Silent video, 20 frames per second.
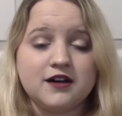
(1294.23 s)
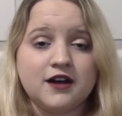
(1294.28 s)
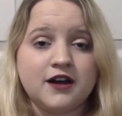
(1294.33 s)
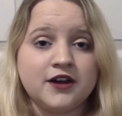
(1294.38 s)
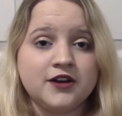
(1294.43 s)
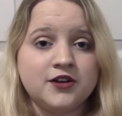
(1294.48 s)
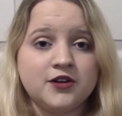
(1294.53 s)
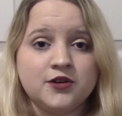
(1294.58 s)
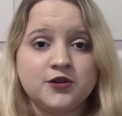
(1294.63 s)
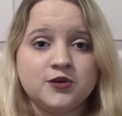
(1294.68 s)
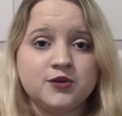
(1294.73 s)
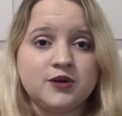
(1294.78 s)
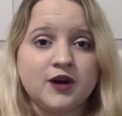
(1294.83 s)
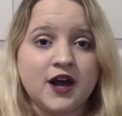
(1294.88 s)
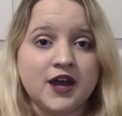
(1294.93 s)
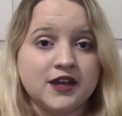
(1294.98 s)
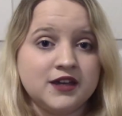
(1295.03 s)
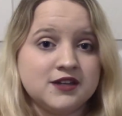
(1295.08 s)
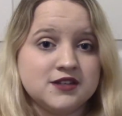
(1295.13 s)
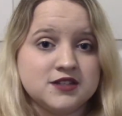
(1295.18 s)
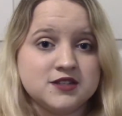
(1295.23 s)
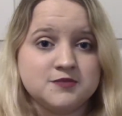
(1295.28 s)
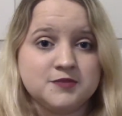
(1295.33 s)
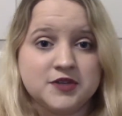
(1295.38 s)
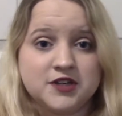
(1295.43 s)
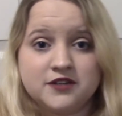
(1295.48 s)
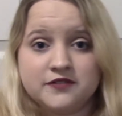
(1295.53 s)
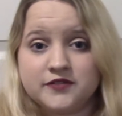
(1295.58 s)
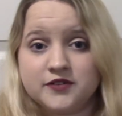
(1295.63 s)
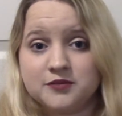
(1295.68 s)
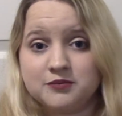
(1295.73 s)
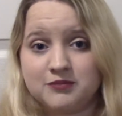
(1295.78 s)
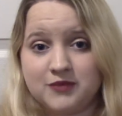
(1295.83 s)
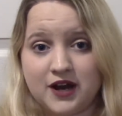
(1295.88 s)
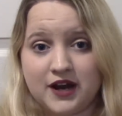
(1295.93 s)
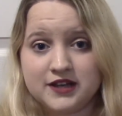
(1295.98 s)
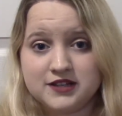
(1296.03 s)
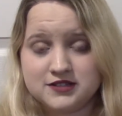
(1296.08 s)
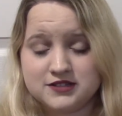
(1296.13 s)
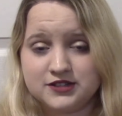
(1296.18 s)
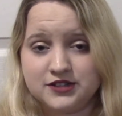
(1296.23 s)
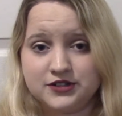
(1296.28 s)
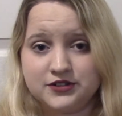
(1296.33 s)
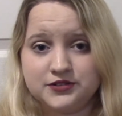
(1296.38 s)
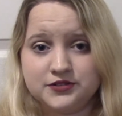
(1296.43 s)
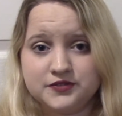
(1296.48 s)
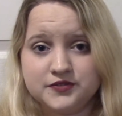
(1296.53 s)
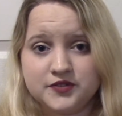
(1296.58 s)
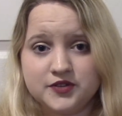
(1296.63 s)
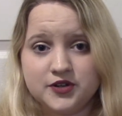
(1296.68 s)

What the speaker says: I know I can speak for myself